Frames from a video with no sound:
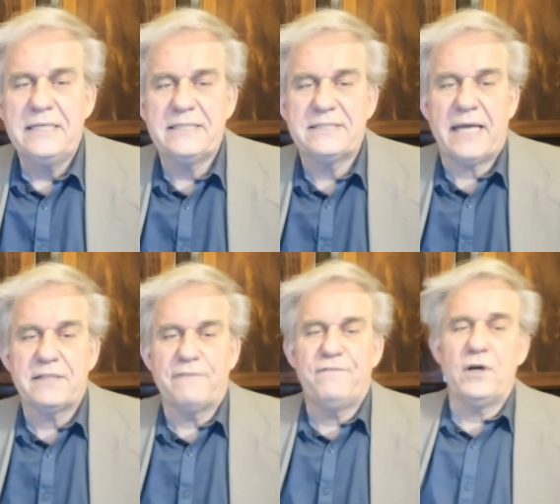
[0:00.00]
is
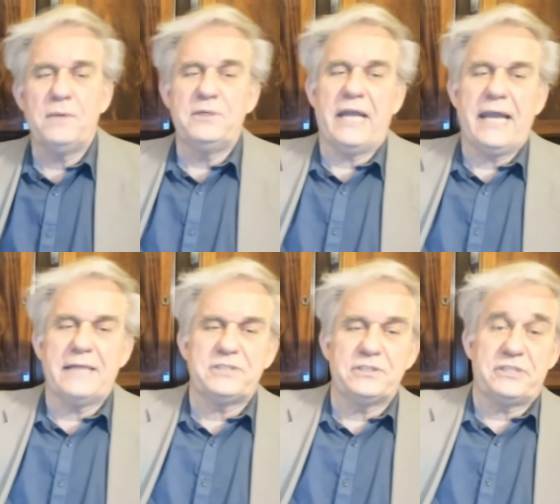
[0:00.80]
that the former
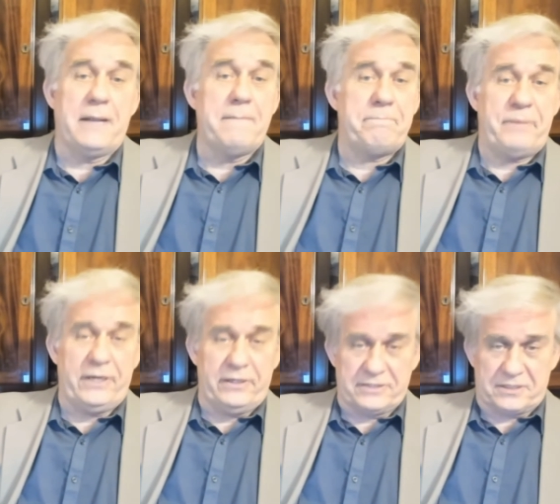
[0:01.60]
answers
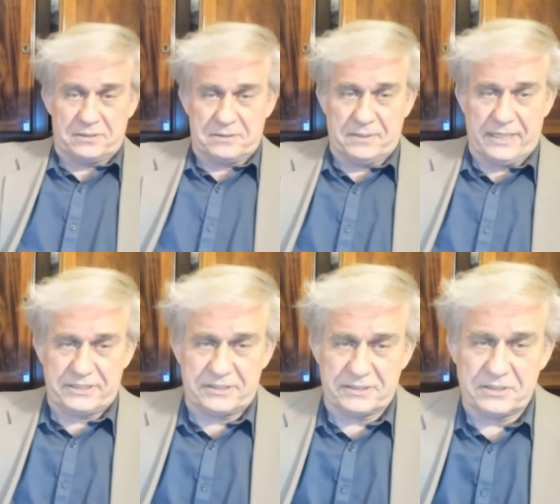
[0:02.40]
empirical
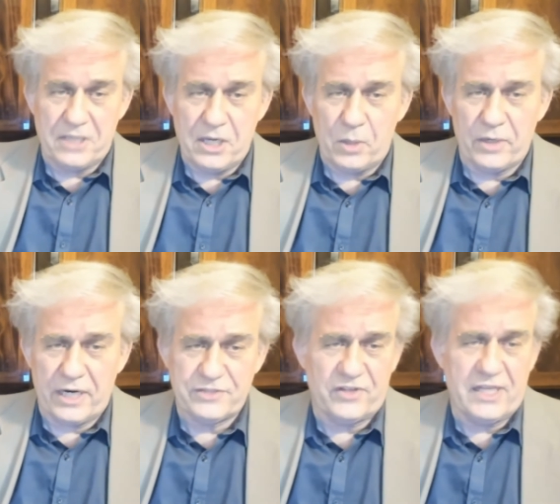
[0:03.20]
questions,
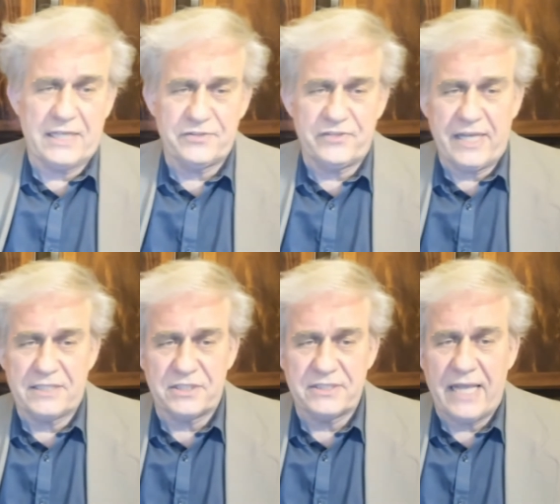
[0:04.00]
whereas philosophy
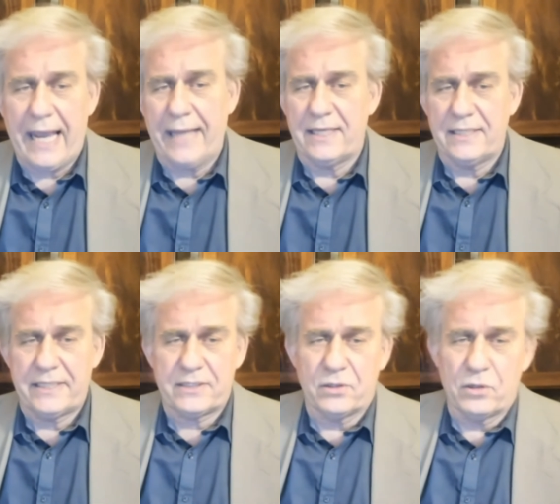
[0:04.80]
answers
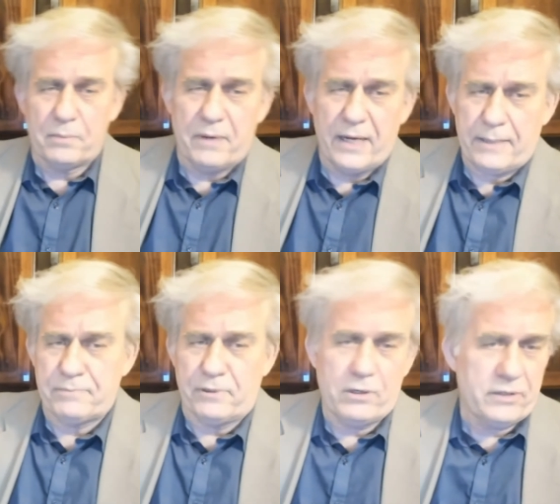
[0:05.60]
analytic or a
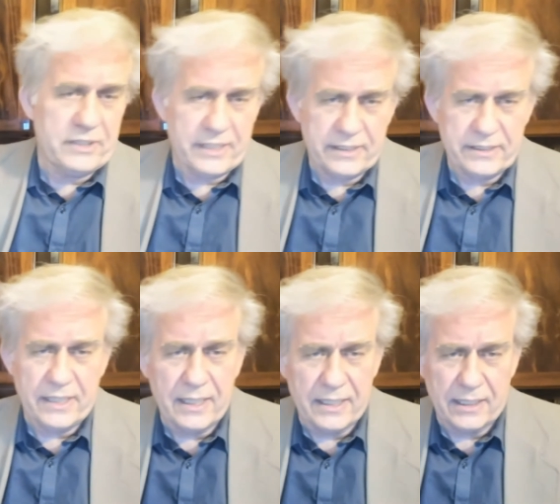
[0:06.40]

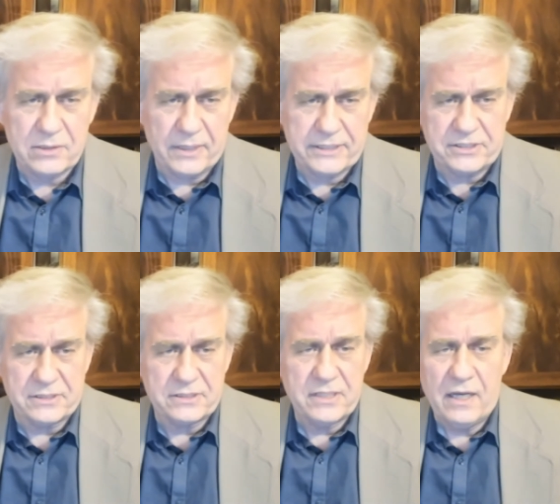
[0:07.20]
priori uh,
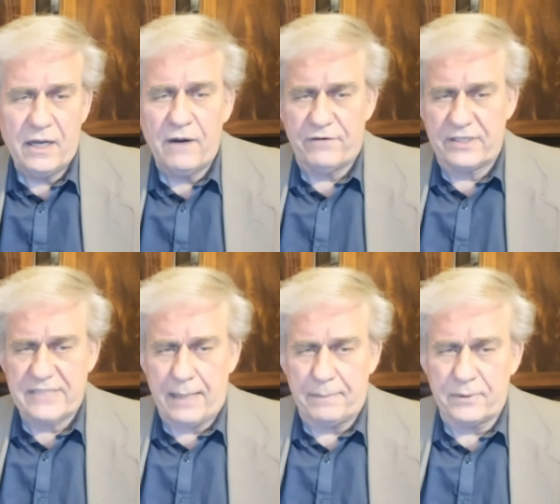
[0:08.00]
questions. For
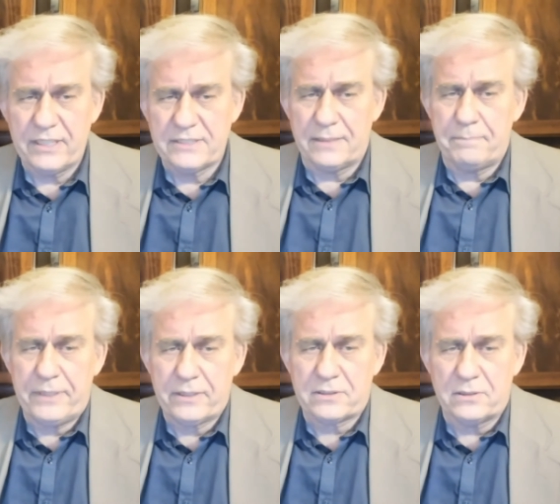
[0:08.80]
example, it's an
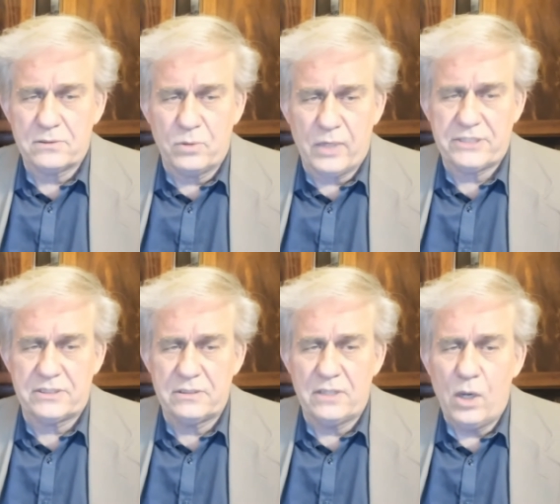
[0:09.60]
empirical
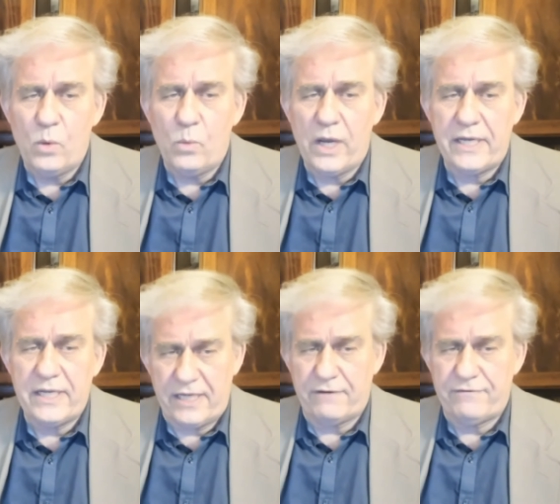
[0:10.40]
question when
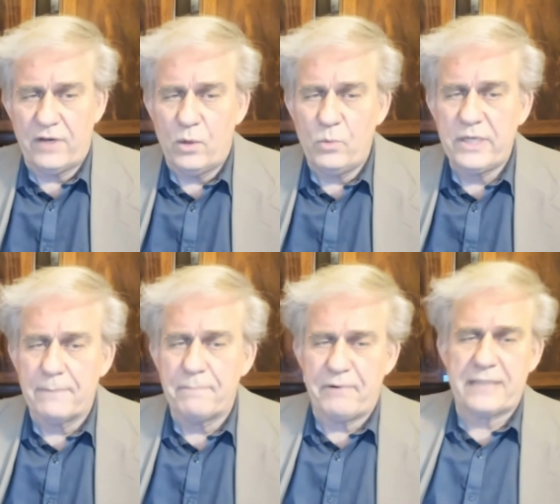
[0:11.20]
if we
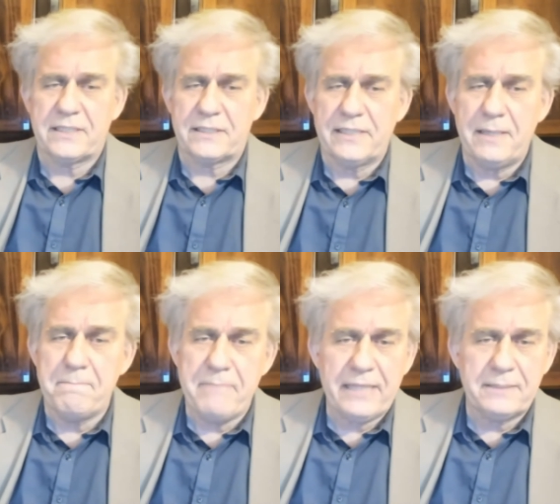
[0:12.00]
can practically
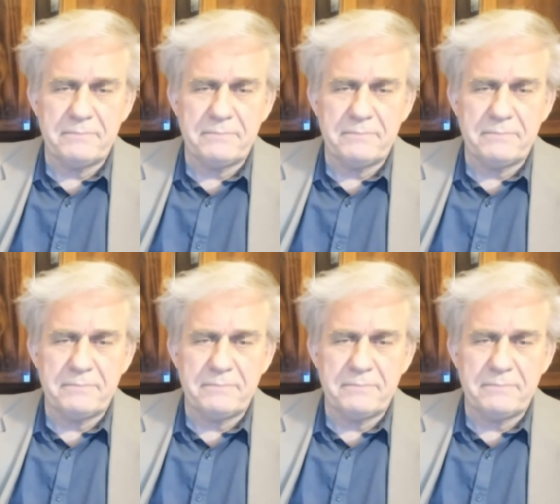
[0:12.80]
make